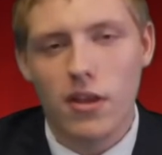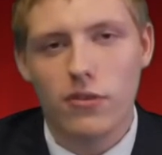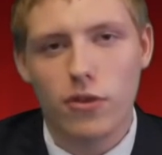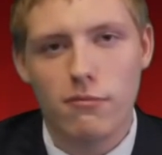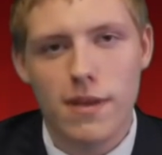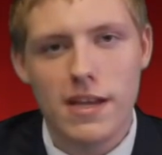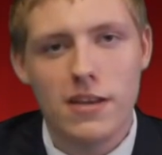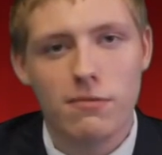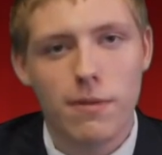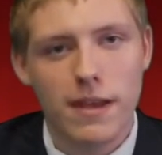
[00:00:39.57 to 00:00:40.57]
so you may
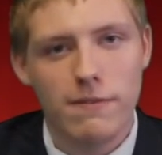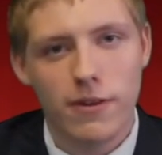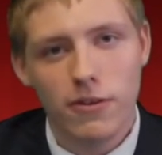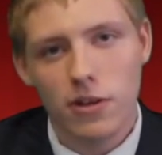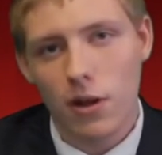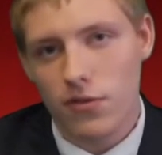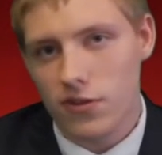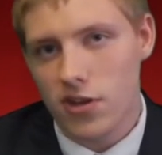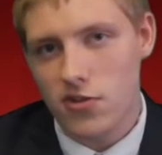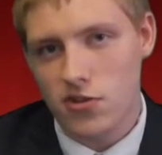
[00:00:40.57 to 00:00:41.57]
need to pay very close
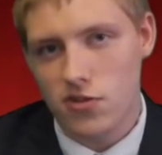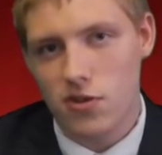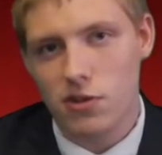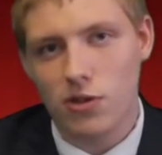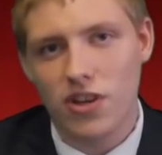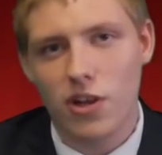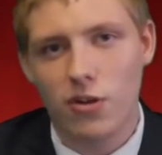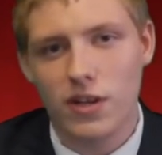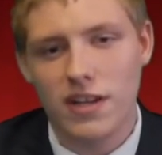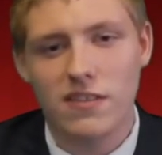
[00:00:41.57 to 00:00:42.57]
attention to those learning
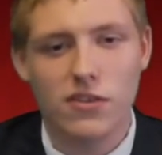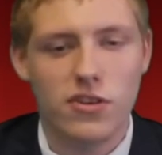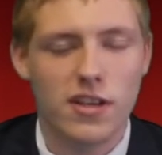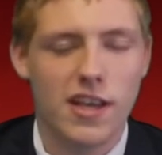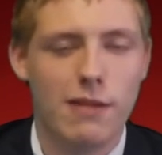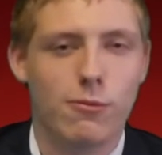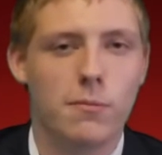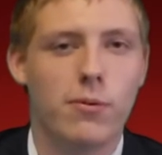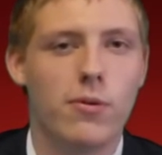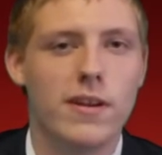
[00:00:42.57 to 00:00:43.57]
earnings so you can gain more
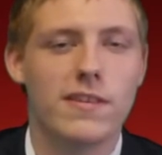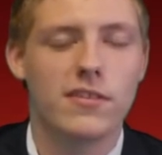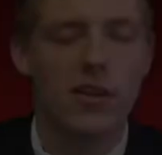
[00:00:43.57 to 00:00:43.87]
points.